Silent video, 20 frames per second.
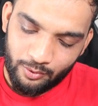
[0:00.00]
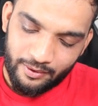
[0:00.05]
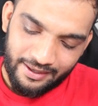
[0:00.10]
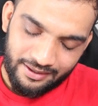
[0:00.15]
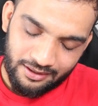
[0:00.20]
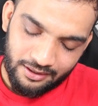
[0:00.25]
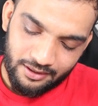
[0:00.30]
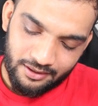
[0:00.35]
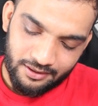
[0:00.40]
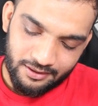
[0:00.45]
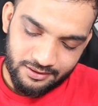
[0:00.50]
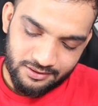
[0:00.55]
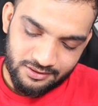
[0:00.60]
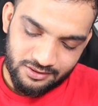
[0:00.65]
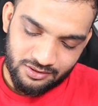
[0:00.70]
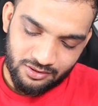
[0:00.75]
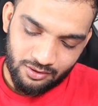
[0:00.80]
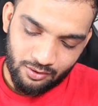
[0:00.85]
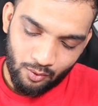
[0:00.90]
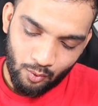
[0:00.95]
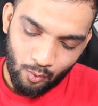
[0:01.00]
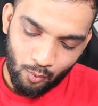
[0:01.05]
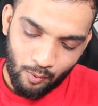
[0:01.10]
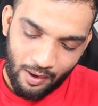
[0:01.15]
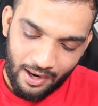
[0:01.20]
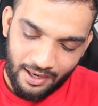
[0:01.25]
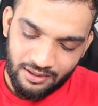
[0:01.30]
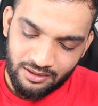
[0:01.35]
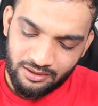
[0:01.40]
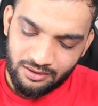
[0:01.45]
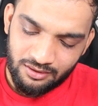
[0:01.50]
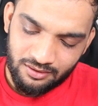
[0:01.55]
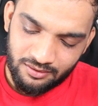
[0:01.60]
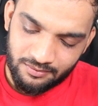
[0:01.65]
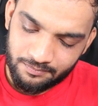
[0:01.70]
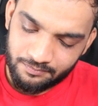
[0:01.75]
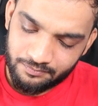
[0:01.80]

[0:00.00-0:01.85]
you get is 1.